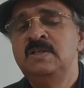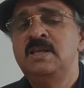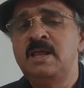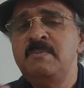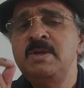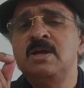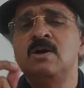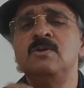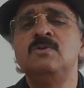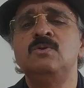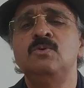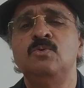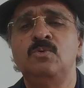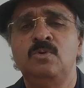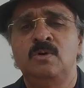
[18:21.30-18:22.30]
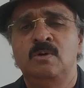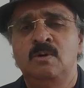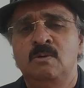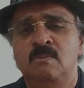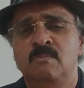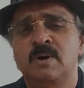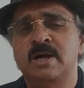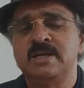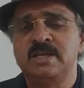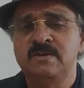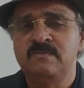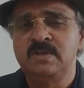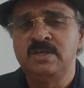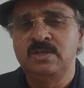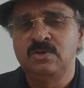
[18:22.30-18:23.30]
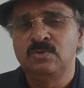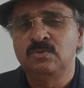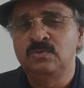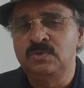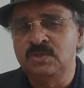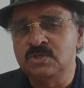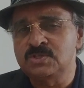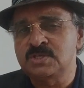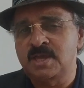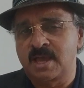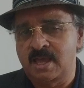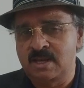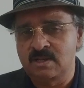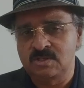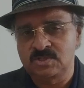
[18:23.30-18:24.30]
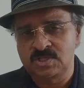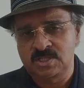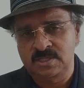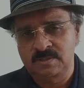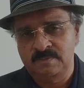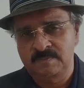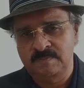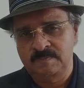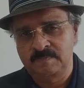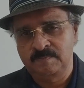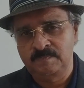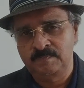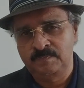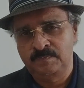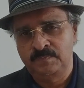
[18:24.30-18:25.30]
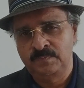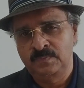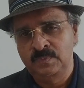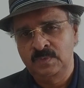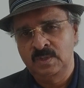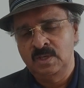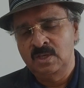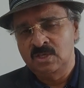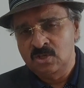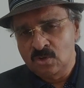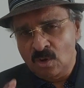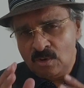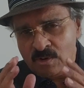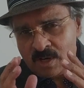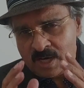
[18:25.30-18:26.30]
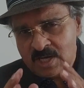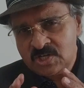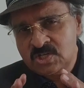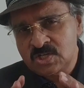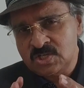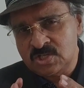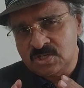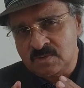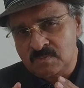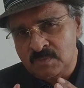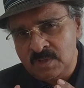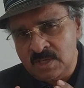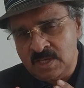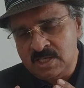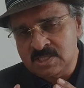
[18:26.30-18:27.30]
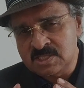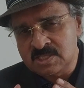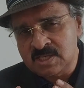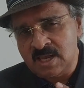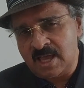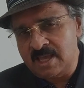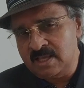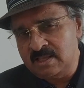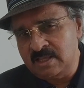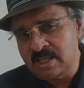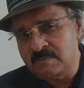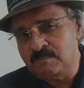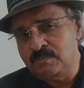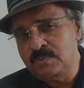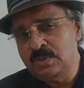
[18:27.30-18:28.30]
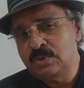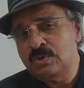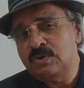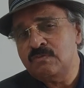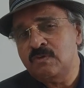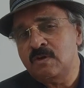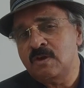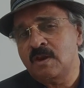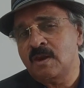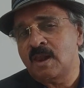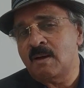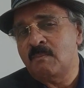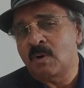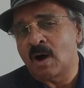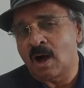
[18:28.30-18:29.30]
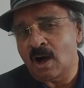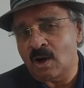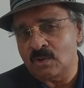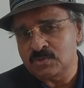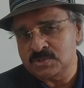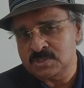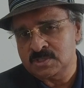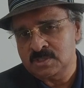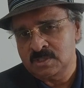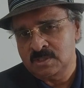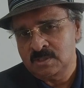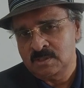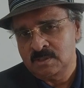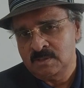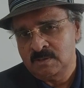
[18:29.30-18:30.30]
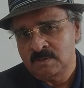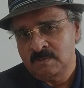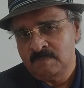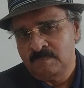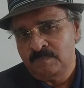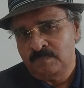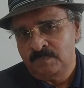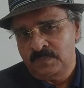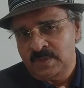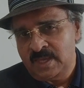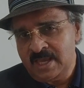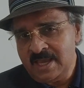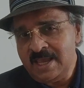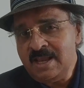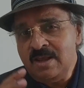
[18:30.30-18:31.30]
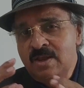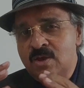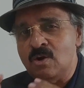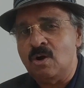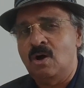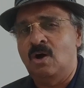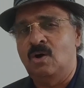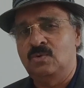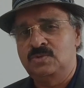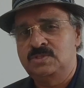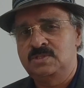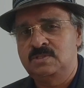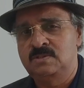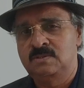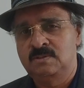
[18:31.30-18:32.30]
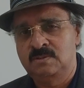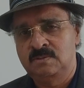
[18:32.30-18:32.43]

Let me conclude by giving you this analogy. Your relationship is like that beautiful clubhouse in your house.